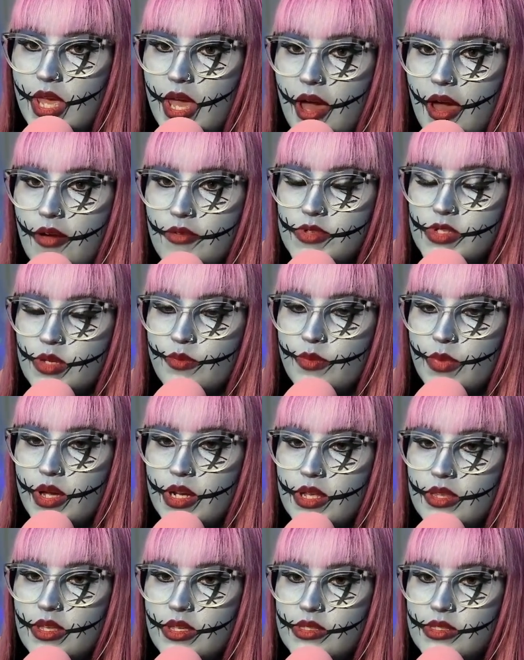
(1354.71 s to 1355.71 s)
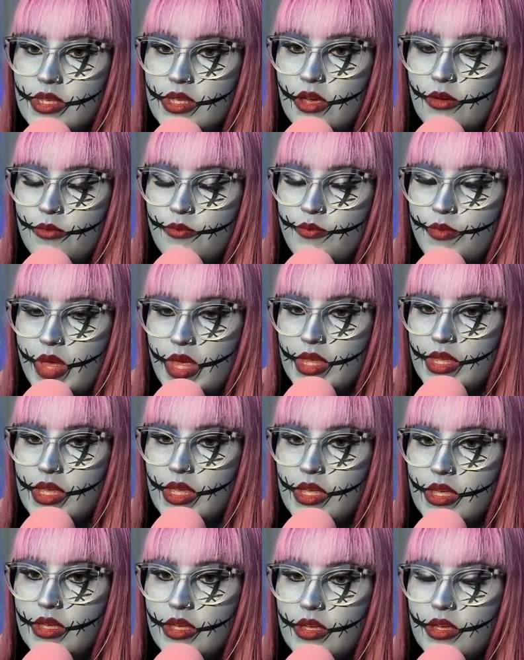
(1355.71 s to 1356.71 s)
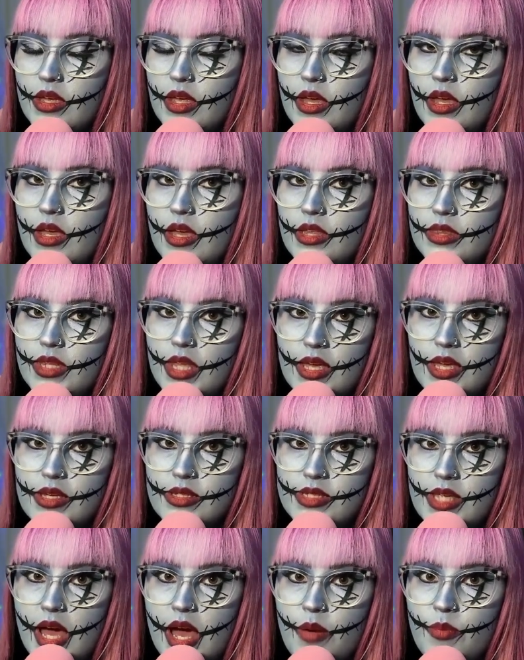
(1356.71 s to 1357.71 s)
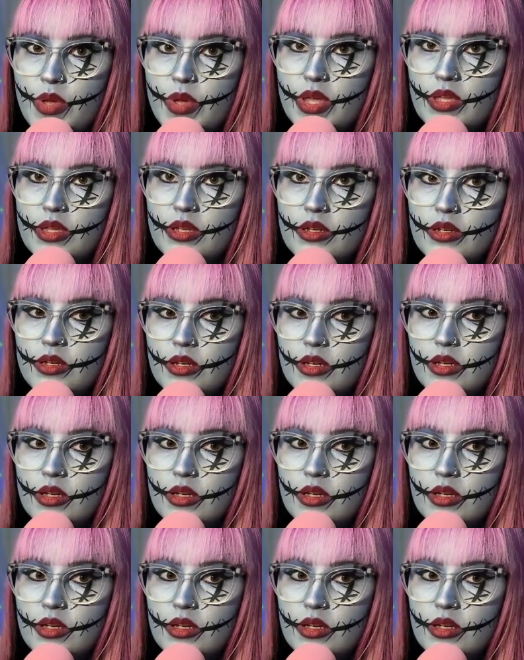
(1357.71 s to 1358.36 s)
have somebody that's like making things happen